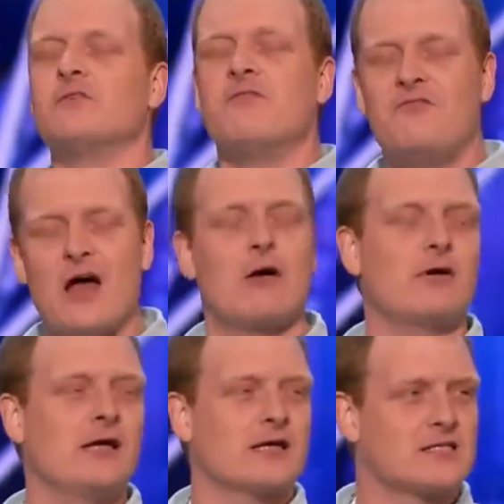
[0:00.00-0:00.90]
a
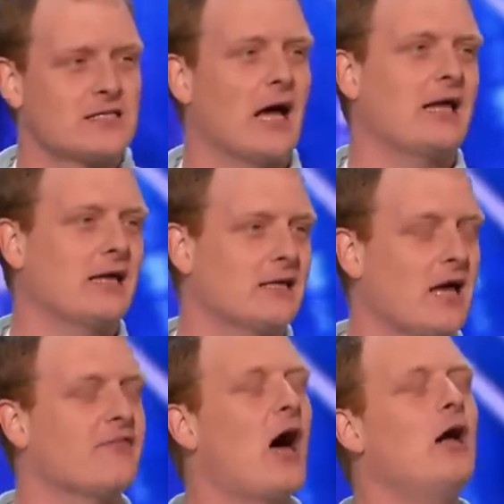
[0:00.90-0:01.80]
very exciting
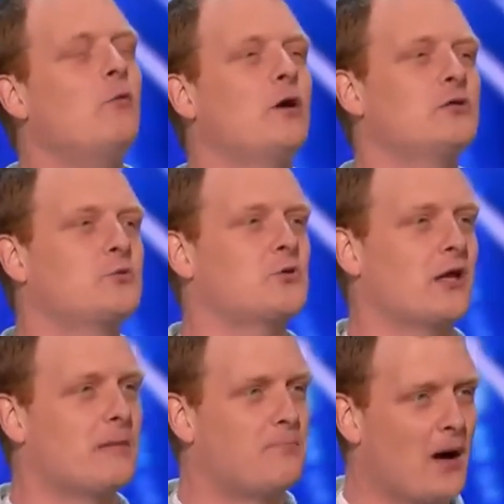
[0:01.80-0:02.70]
life. I once was
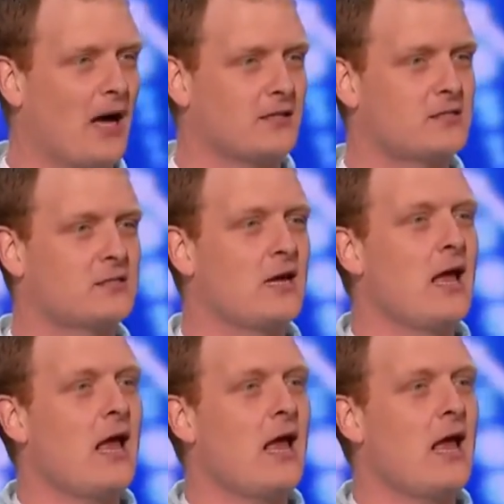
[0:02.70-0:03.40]
on a bus